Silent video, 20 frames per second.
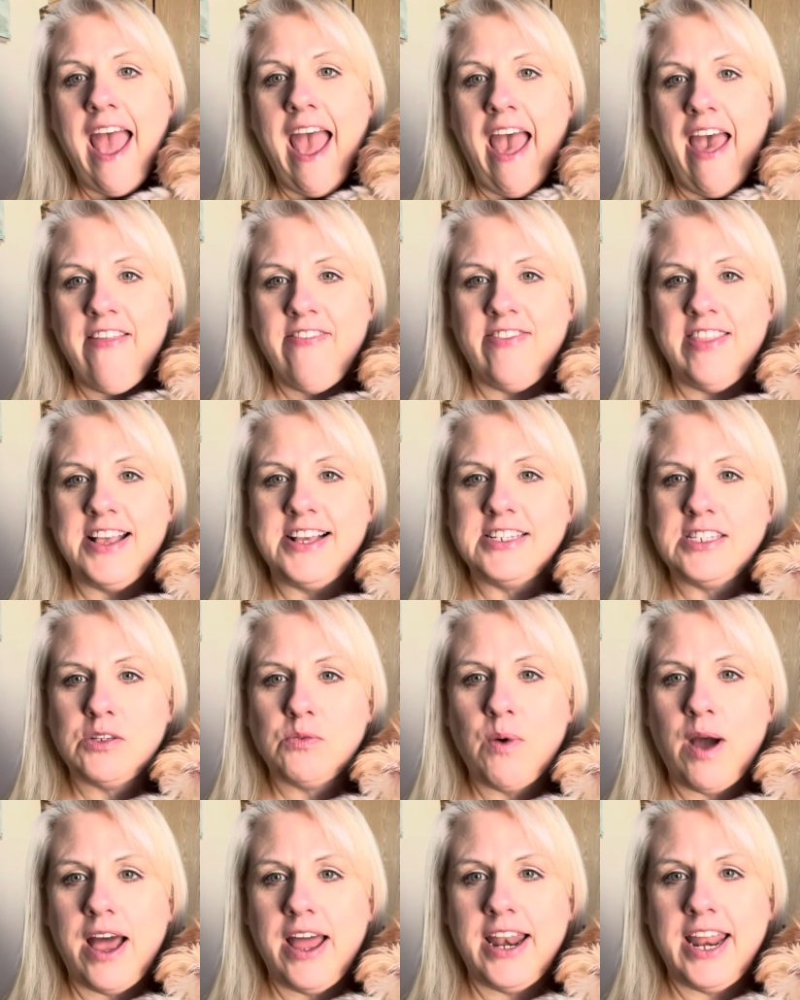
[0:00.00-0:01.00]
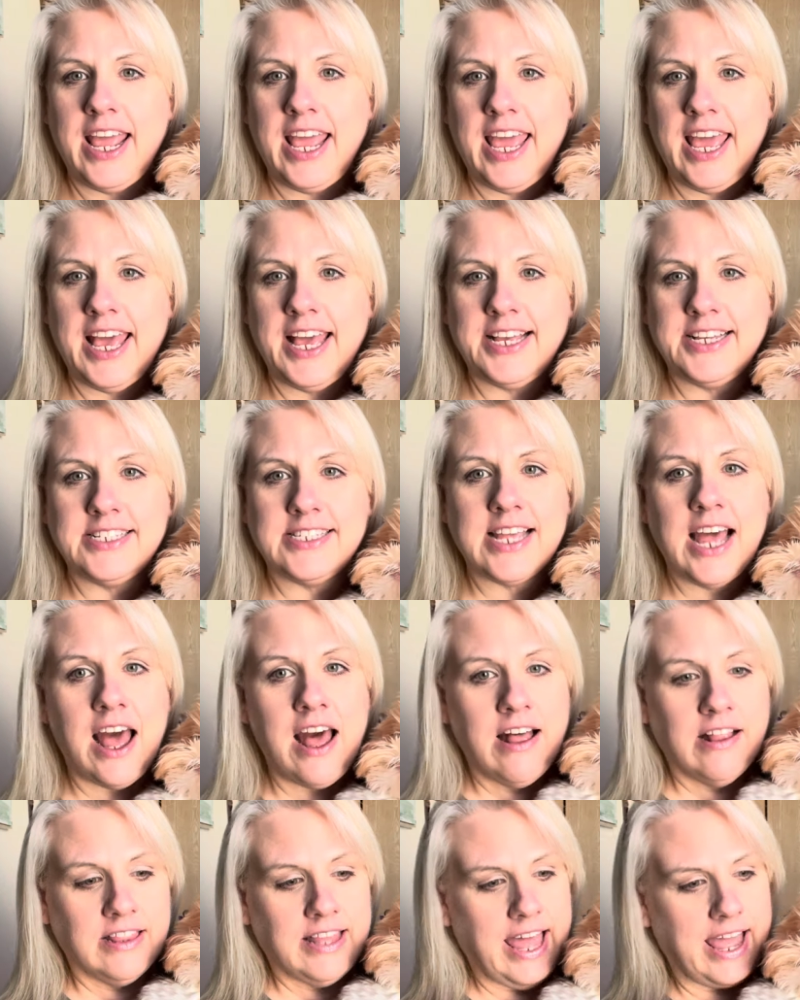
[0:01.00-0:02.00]
And this one is
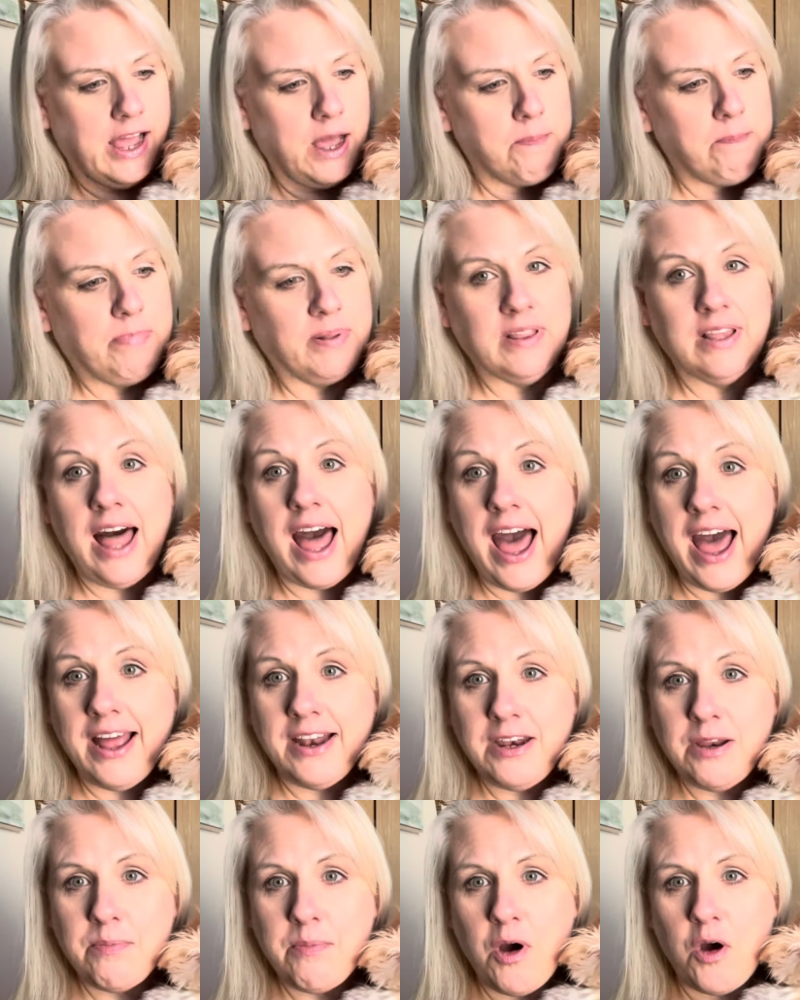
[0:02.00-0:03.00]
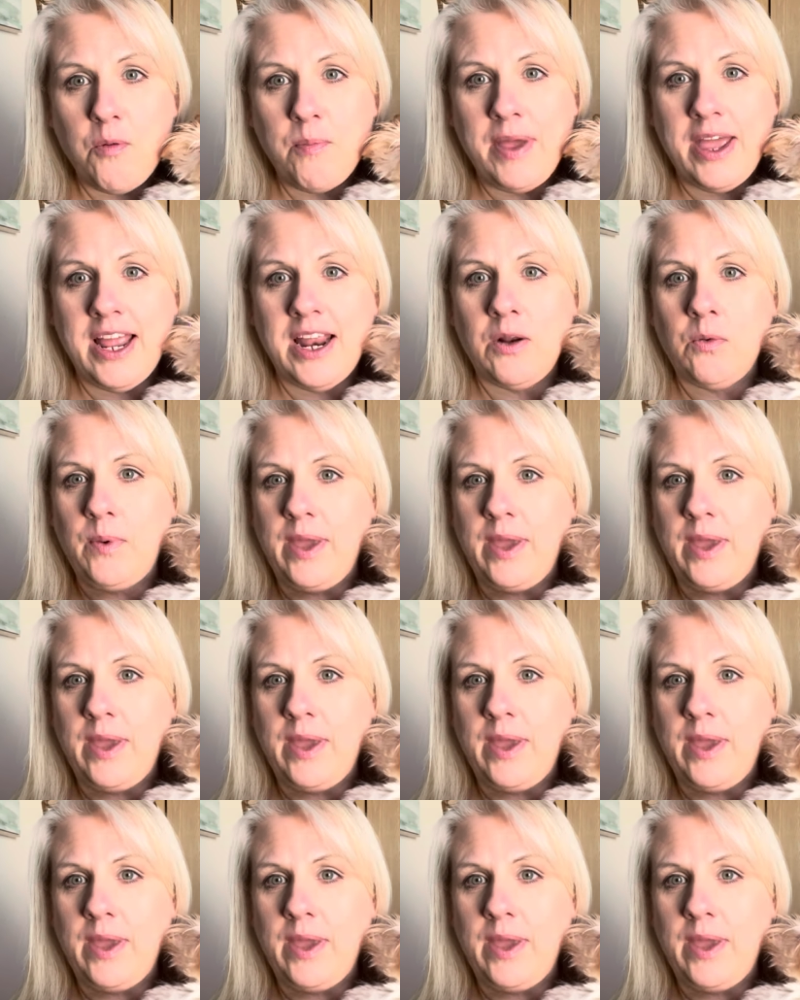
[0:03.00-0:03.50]
like a blonde moment.